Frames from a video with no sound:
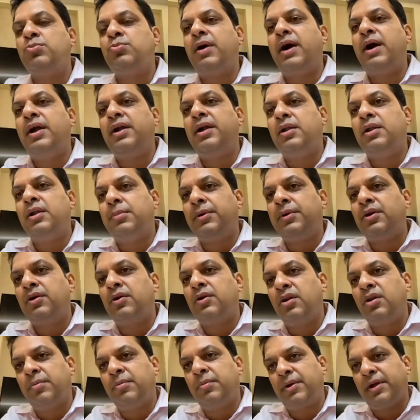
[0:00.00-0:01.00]
to buy at a
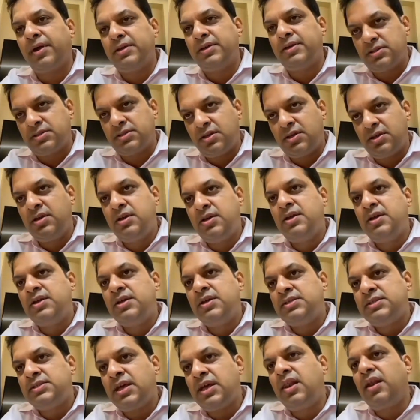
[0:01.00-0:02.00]
particular price,
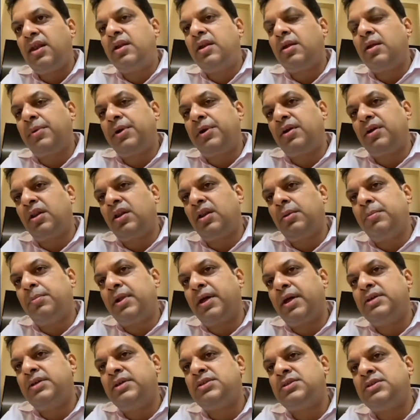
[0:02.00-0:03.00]
sell at a particular
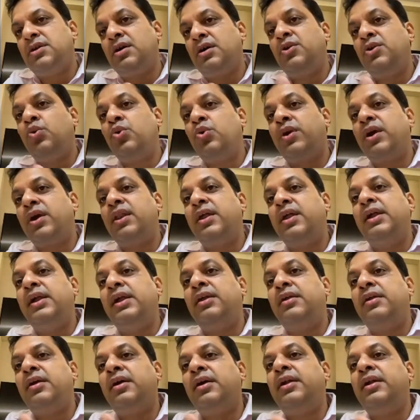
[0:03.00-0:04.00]
price. Here you can
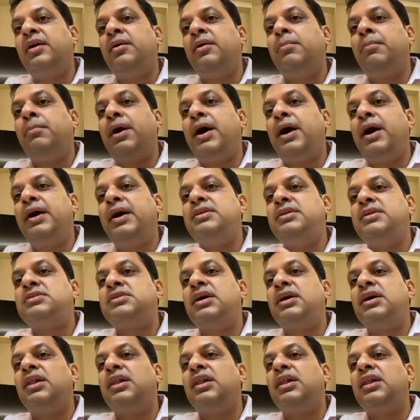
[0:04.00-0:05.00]
intraday buy and
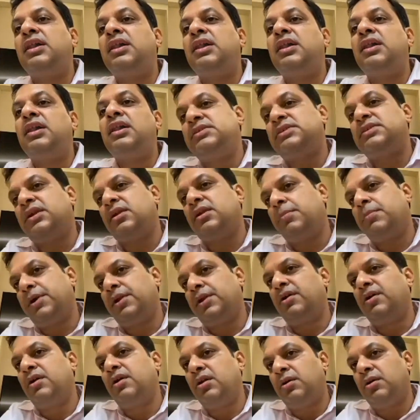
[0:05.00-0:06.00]
sell the index at a
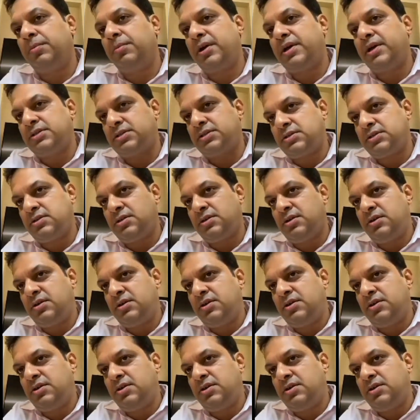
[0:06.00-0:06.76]
particular price.